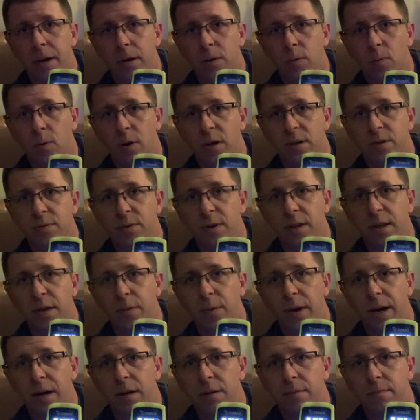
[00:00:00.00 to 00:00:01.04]
Works really
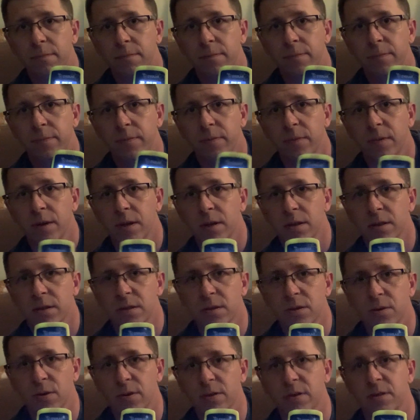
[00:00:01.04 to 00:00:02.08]
well,
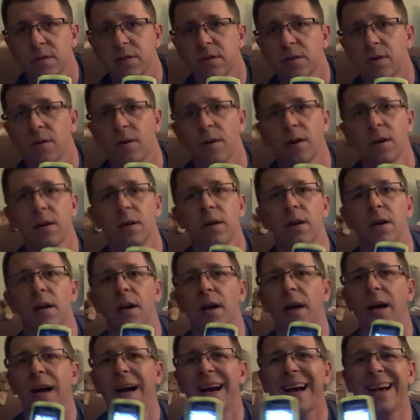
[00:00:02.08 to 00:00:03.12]
stores the score.
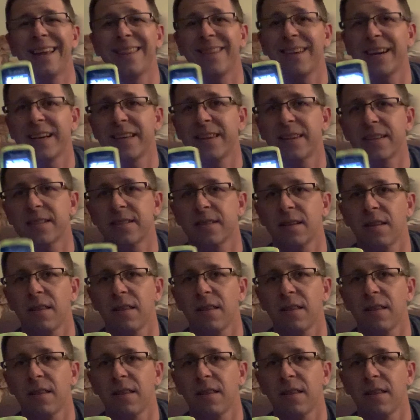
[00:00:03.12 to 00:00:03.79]
I like this a